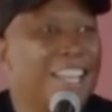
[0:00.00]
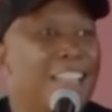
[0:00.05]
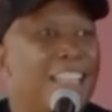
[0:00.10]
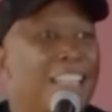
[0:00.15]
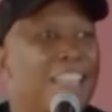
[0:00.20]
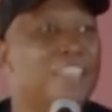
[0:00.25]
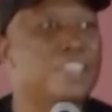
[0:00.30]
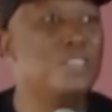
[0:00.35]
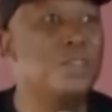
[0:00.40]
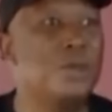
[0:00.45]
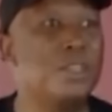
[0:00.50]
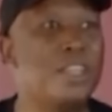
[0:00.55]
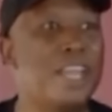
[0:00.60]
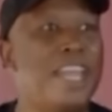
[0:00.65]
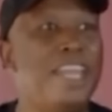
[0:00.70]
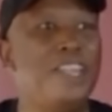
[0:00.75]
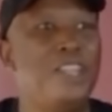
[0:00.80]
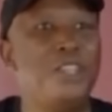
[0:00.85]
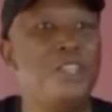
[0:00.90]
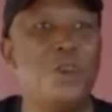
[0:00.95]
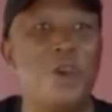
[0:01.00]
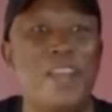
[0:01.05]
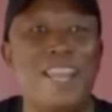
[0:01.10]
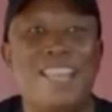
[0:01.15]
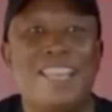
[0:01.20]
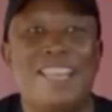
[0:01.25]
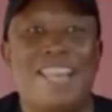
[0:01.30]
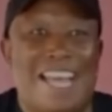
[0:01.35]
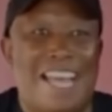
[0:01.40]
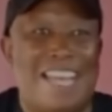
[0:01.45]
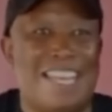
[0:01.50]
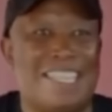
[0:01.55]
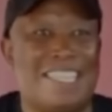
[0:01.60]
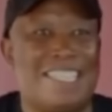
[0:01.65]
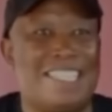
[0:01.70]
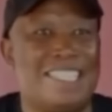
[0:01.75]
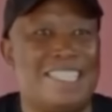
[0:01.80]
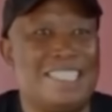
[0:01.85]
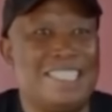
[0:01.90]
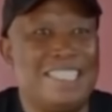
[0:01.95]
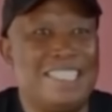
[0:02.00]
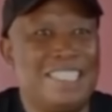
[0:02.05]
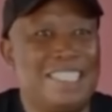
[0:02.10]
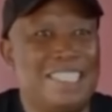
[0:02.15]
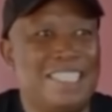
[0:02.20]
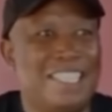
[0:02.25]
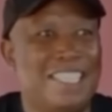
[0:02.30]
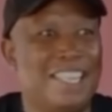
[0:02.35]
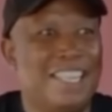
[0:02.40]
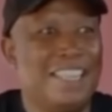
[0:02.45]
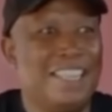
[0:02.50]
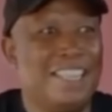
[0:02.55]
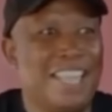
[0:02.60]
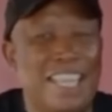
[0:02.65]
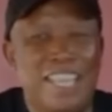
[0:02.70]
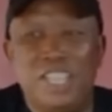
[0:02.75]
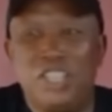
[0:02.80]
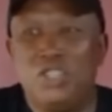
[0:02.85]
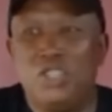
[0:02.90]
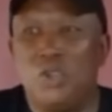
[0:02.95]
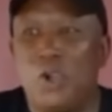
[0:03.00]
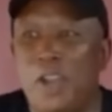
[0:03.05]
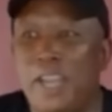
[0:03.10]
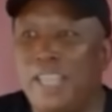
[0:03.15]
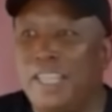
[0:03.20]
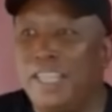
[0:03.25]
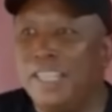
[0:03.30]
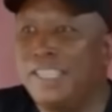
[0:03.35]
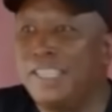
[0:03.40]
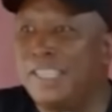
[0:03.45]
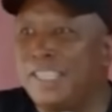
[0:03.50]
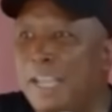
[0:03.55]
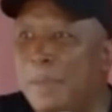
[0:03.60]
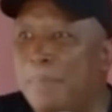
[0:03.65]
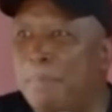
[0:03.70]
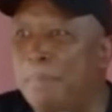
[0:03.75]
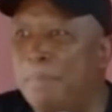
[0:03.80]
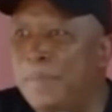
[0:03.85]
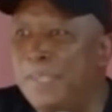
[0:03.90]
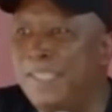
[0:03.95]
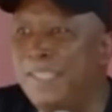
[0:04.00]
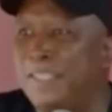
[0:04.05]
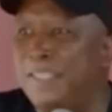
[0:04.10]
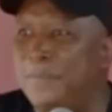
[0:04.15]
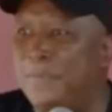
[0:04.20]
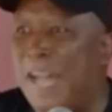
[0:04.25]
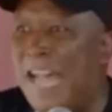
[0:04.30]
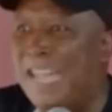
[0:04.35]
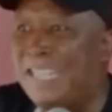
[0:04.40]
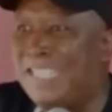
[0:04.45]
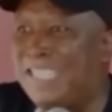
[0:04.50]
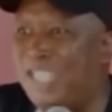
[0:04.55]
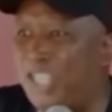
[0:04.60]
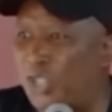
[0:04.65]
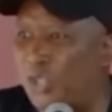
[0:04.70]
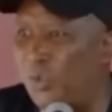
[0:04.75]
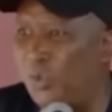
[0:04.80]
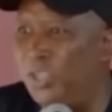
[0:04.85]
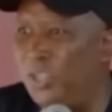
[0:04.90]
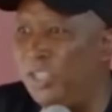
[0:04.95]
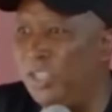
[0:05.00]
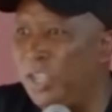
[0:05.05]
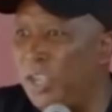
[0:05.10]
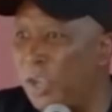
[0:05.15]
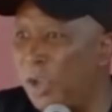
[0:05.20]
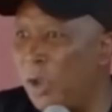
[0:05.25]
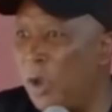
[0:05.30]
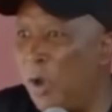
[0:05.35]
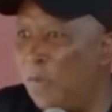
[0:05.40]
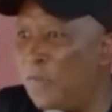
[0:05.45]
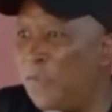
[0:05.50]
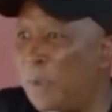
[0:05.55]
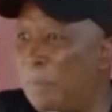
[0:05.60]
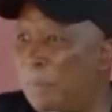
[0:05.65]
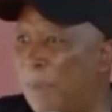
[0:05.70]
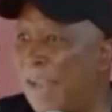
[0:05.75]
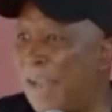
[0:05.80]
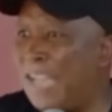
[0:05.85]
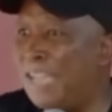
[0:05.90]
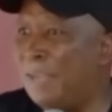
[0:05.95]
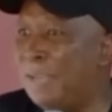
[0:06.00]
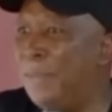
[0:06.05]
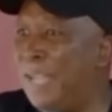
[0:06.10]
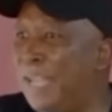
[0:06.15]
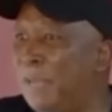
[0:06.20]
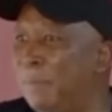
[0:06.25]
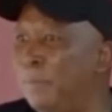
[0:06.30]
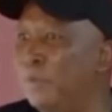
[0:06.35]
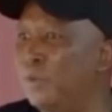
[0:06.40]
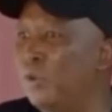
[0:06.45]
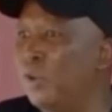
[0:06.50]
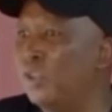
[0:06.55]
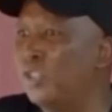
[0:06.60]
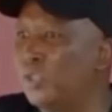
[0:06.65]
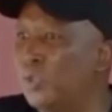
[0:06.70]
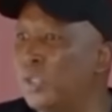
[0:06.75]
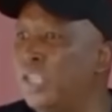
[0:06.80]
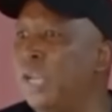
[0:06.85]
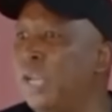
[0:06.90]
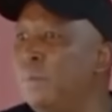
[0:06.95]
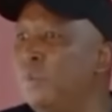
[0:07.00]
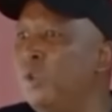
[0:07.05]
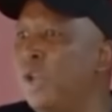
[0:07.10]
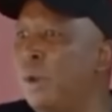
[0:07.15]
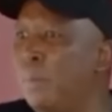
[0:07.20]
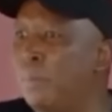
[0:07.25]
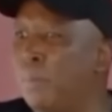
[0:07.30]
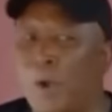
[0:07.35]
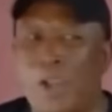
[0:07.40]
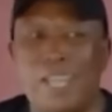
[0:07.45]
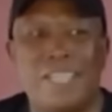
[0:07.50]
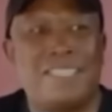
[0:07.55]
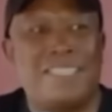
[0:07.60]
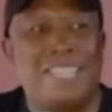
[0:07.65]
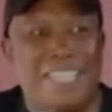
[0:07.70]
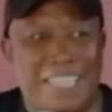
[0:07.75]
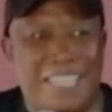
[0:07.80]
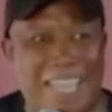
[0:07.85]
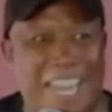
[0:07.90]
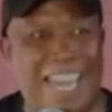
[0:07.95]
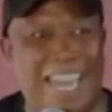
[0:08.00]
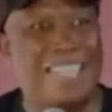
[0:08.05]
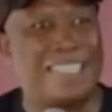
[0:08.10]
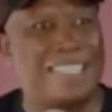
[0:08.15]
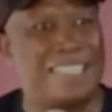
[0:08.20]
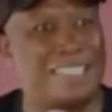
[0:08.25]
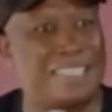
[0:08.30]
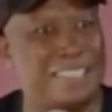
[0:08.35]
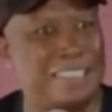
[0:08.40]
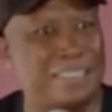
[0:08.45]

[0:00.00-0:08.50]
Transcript: So they enjoy that. They enjoy this submissive attitude of a black man, because to them you are boys and girls.